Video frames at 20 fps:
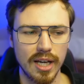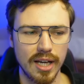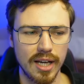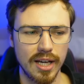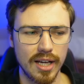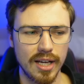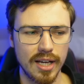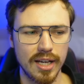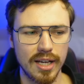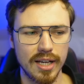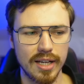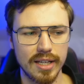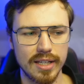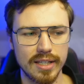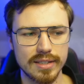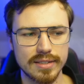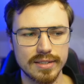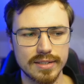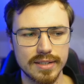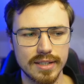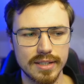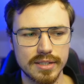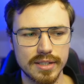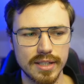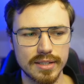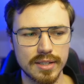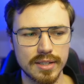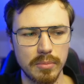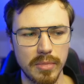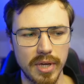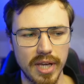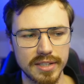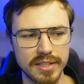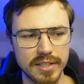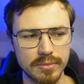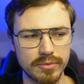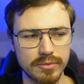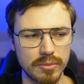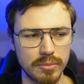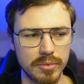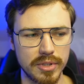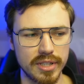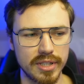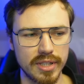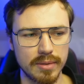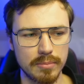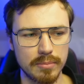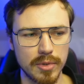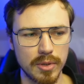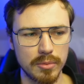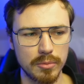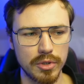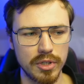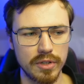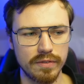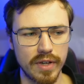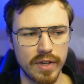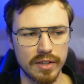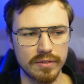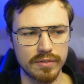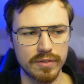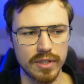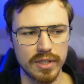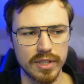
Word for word: Uh, it's it's just amazing for me, and I'm, I'm really thankful.